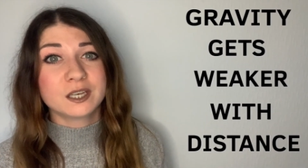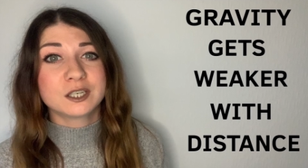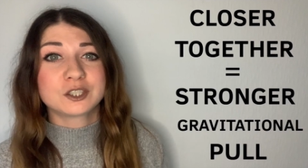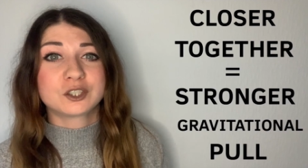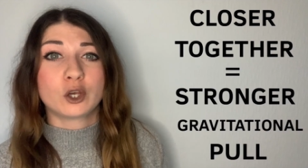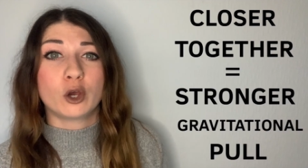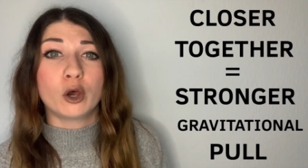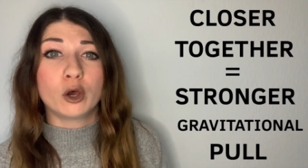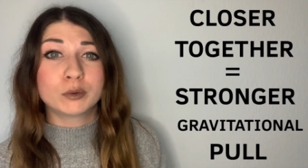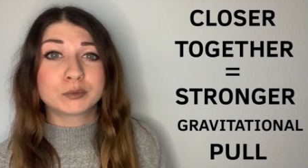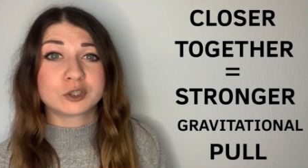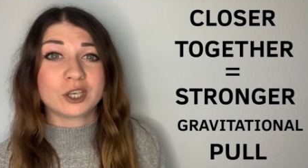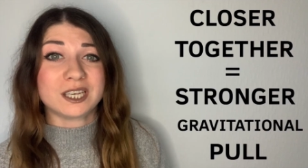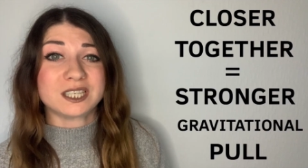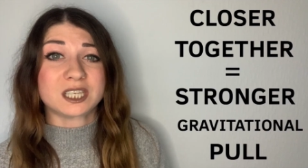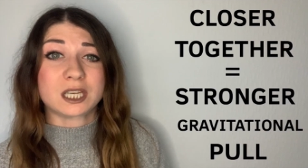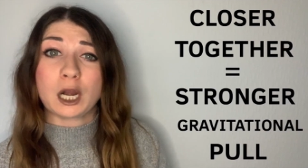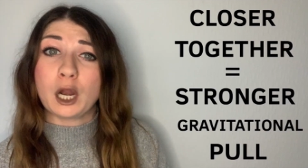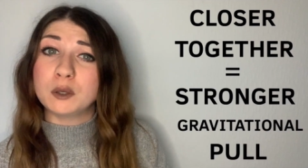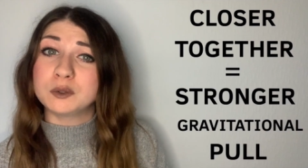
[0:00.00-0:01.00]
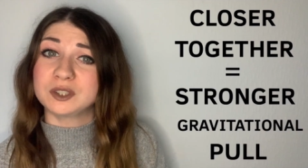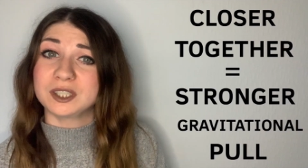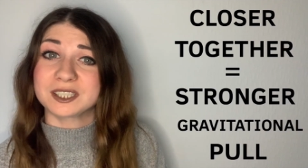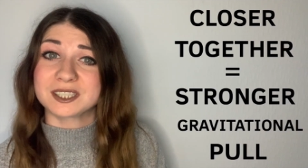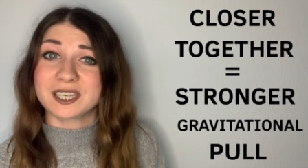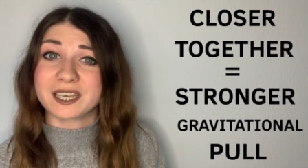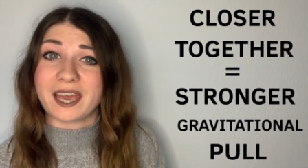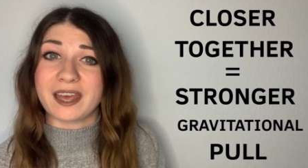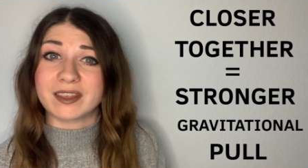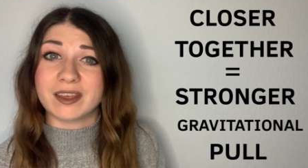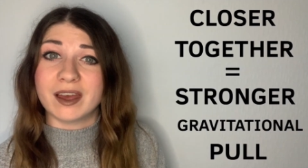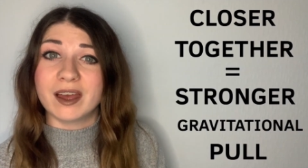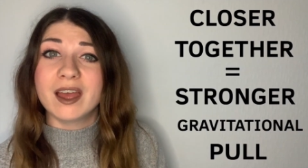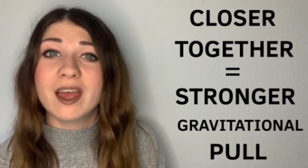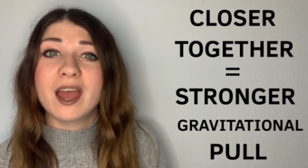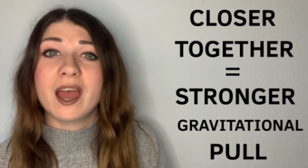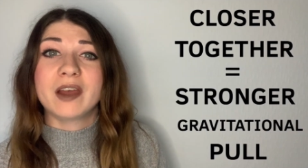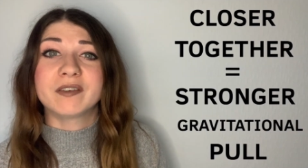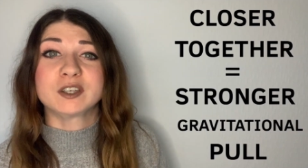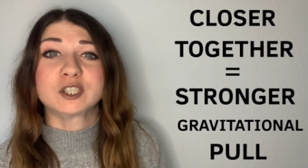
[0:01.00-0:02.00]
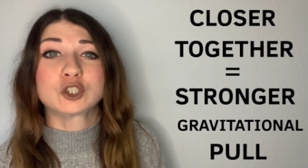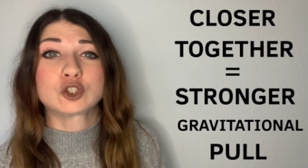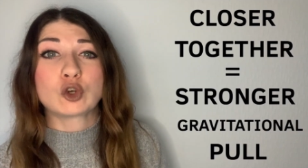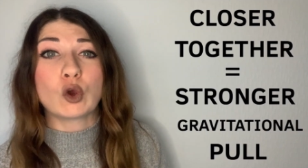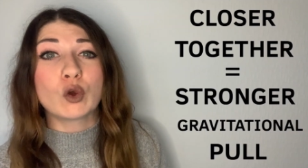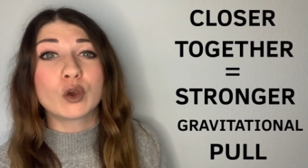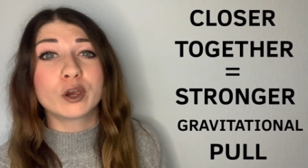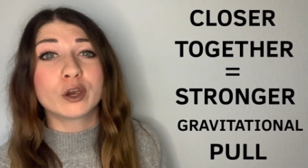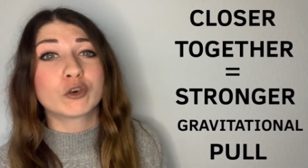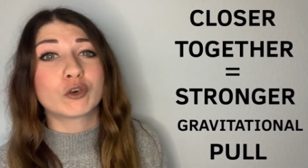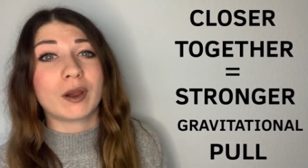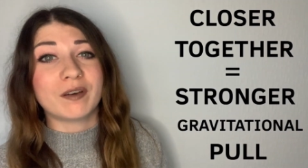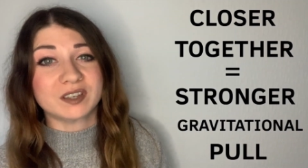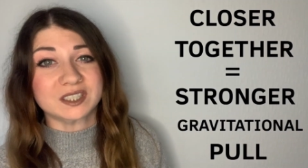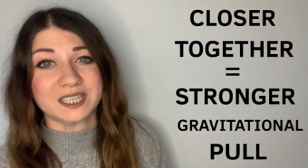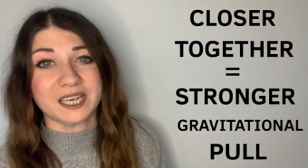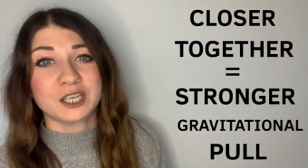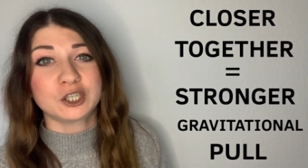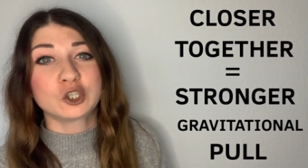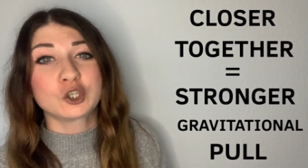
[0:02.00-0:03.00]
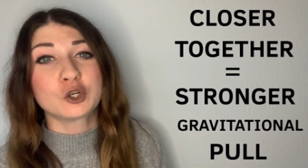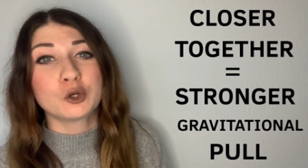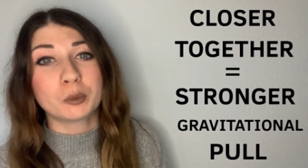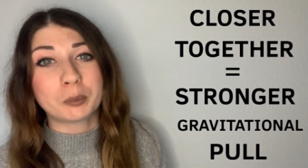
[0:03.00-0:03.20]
so objects closer together have a stronger gravitational